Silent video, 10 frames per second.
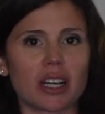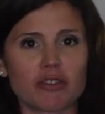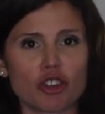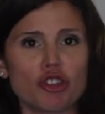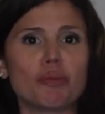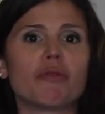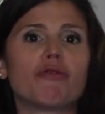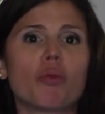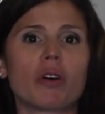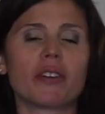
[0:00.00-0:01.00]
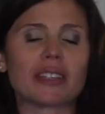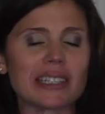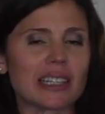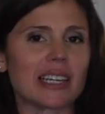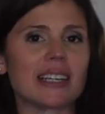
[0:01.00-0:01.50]
like I've showed you before and the
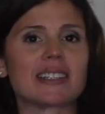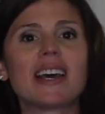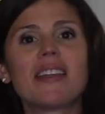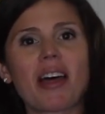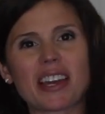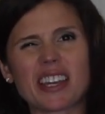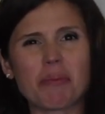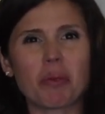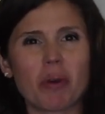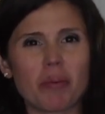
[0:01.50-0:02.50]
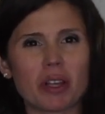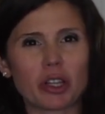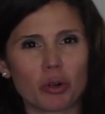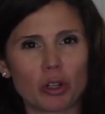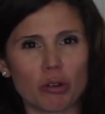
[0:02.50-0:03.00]
slings that can keep the baby a
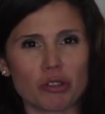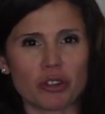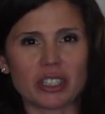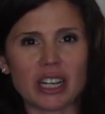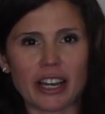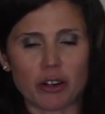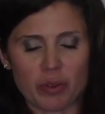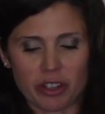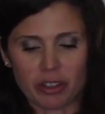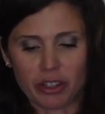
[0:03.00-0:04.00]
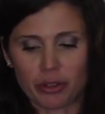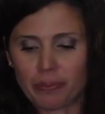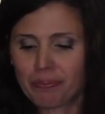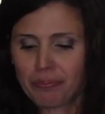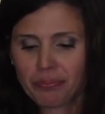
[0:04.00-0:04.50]
little closer and tighter when they're little.
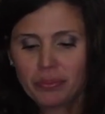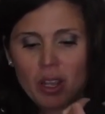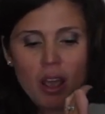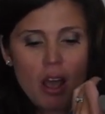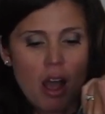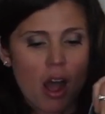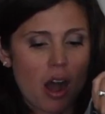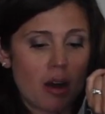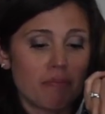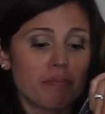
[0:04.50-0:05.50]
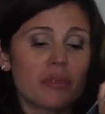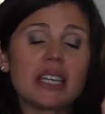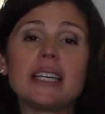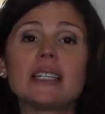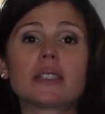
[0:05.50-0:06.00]

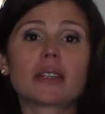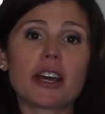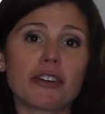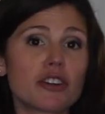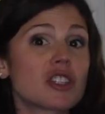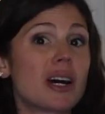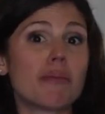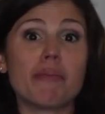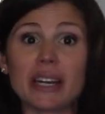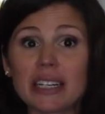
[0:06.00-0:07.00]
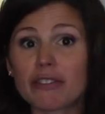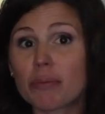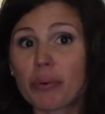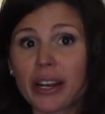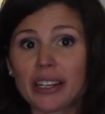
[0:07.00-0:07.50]
These carriers come in many
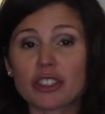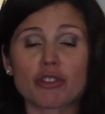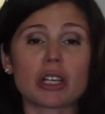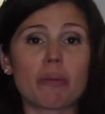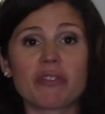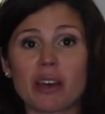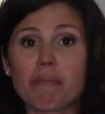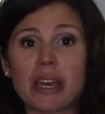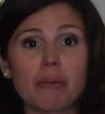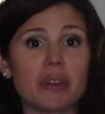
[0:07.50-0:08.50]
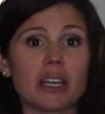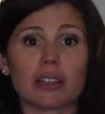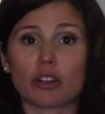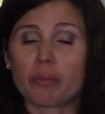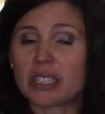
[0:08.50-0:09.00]
different brands, so some of them may be
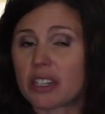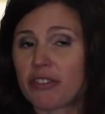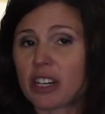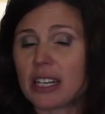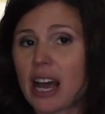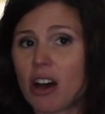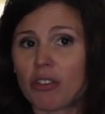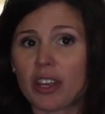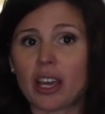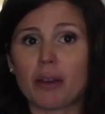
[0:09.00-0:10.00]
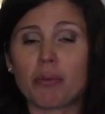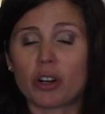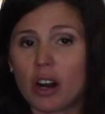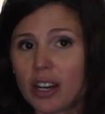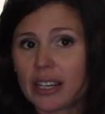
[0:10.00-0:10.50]
a little bit different in how they
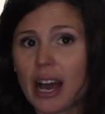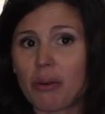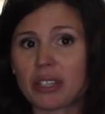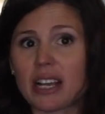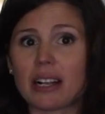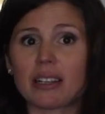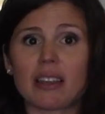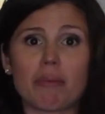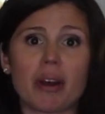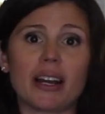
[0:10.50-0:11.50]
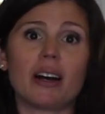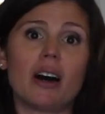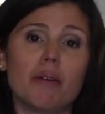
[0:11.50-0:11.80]
put on and how exactly they might